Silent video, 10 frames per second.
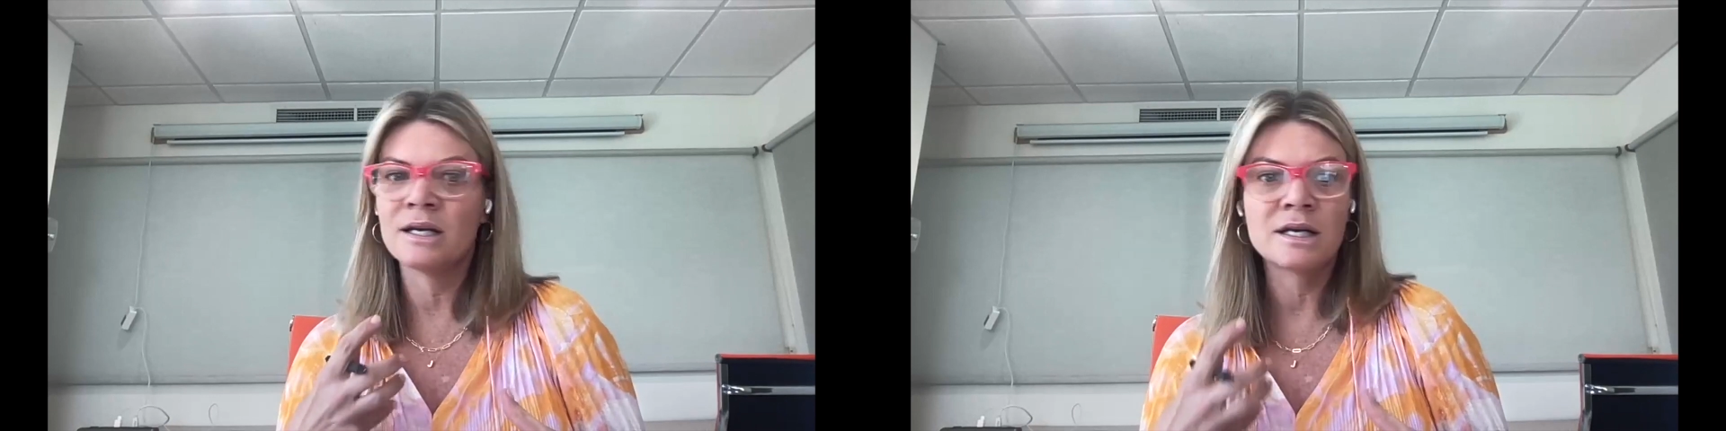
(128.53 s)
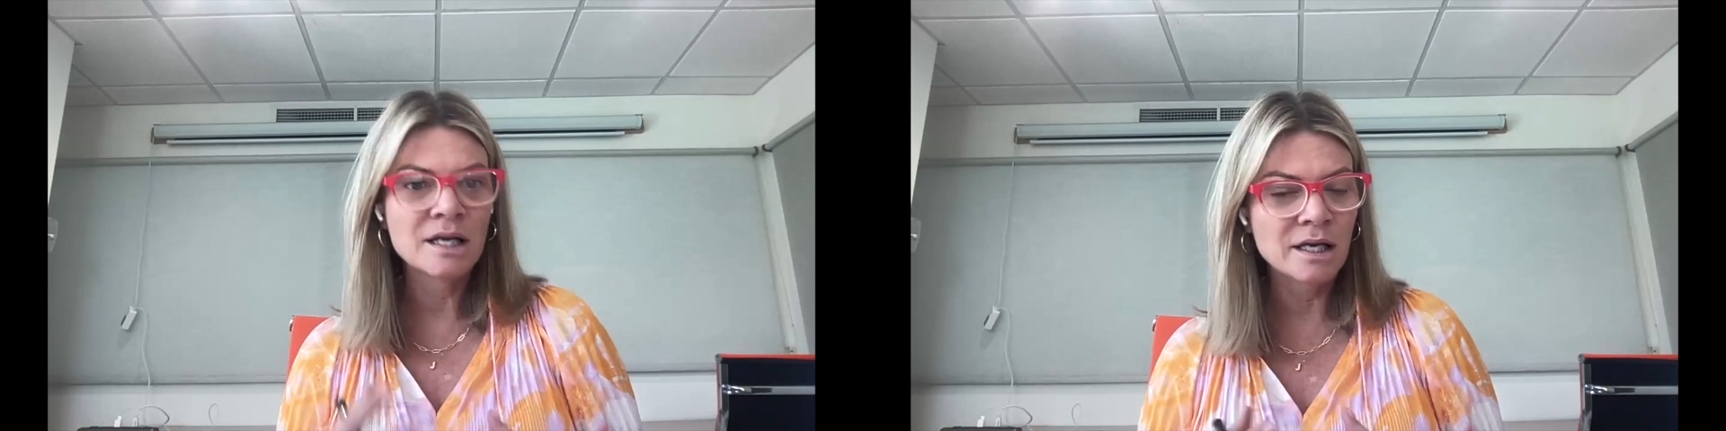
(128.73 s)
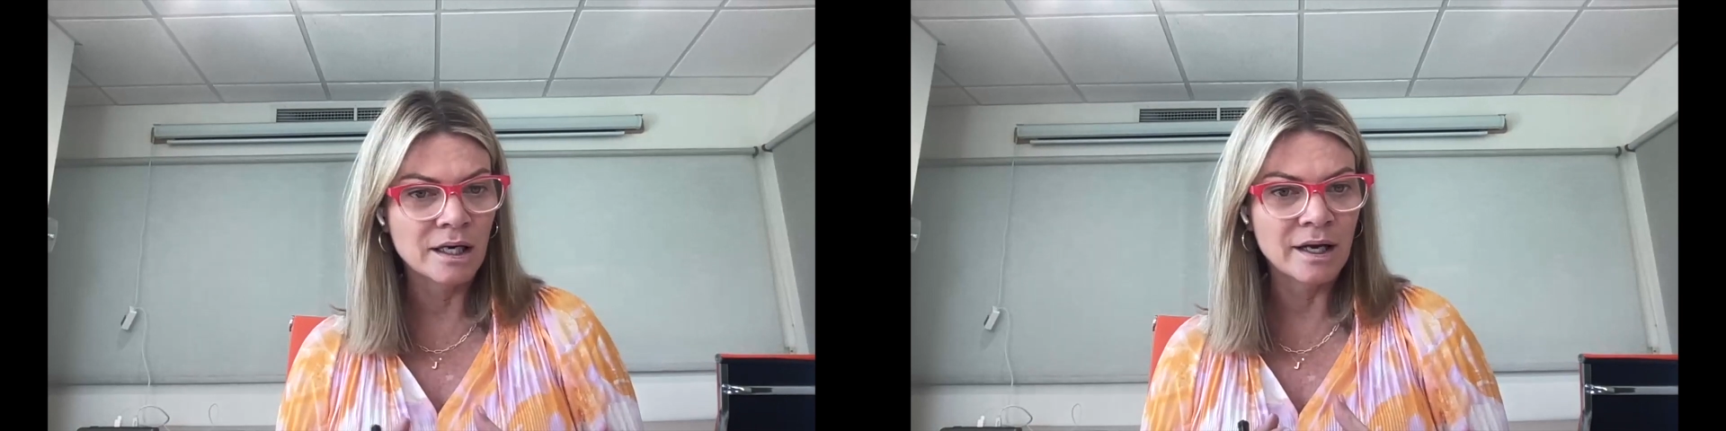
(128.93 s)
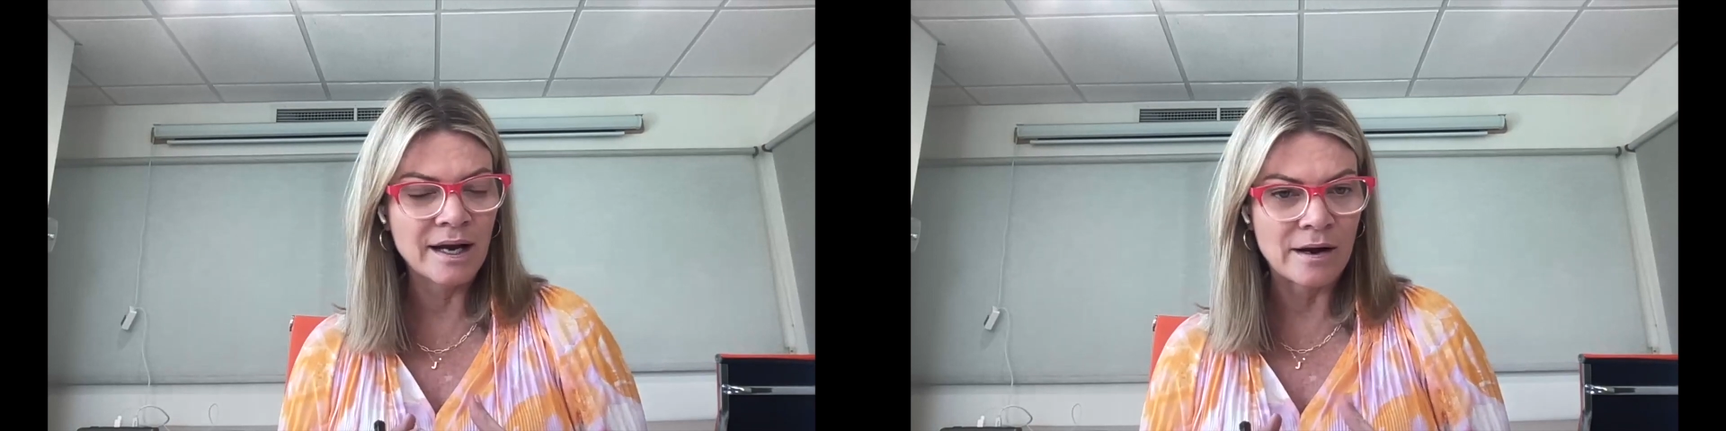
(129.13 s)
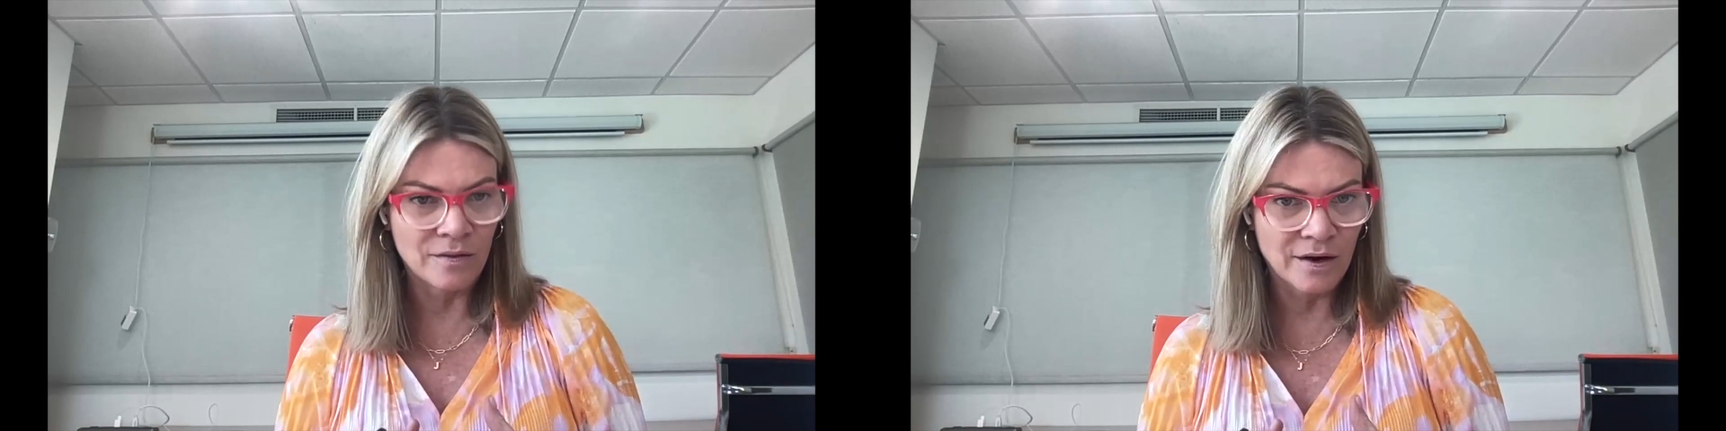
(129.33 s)
a need
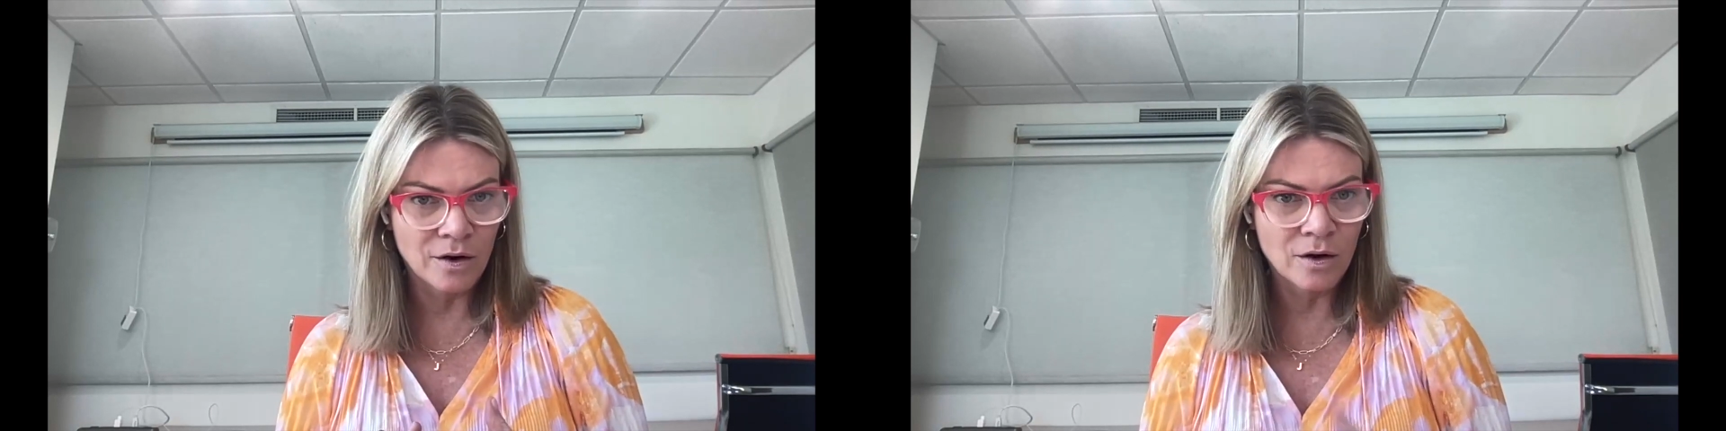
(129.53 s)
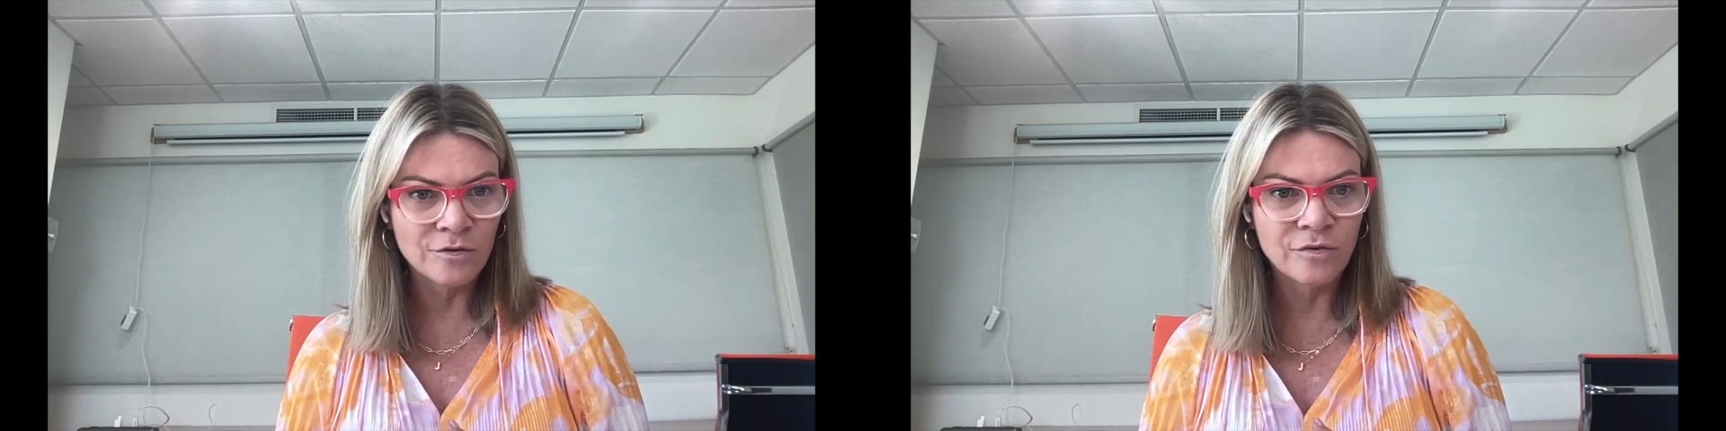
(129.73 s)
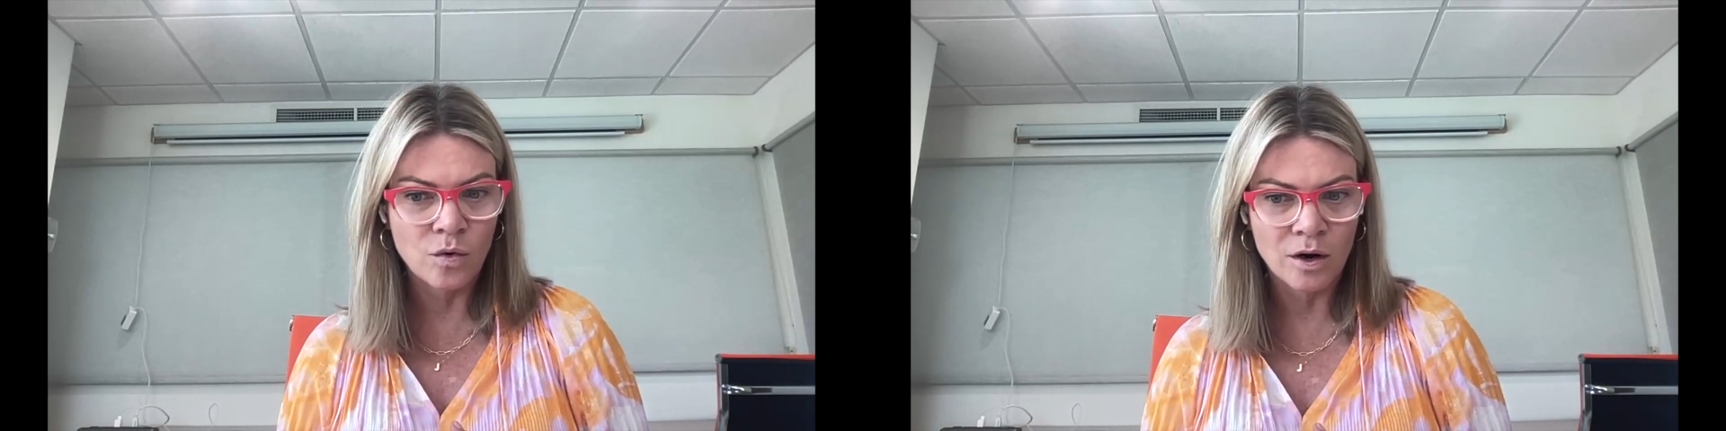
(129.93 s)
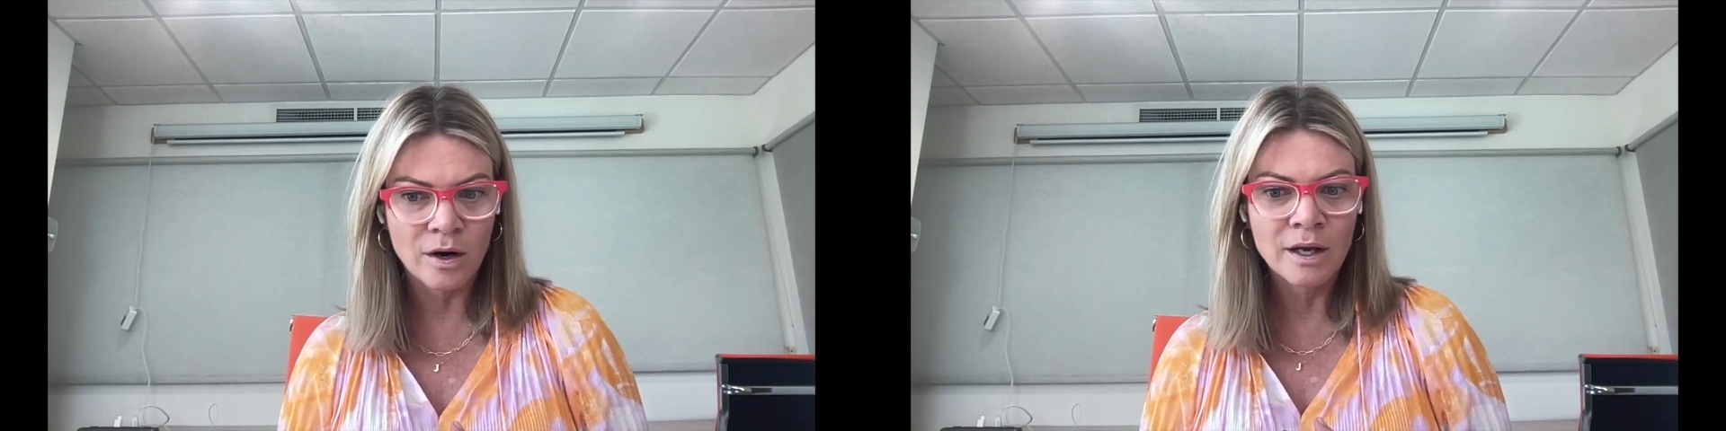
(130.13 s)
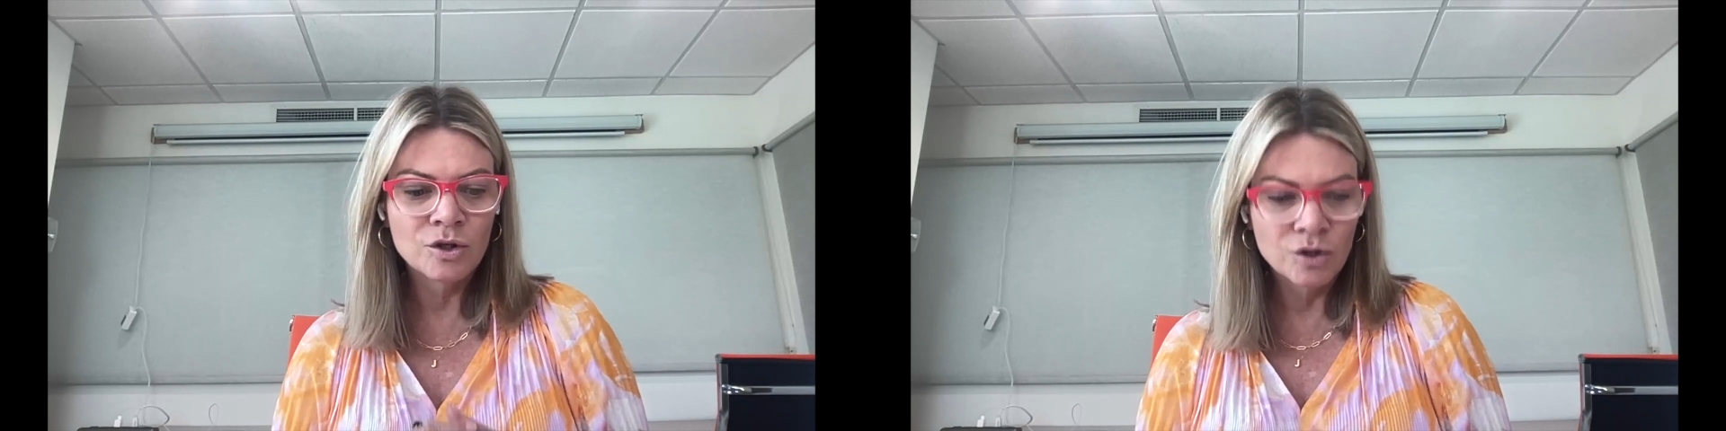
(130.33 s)
out there for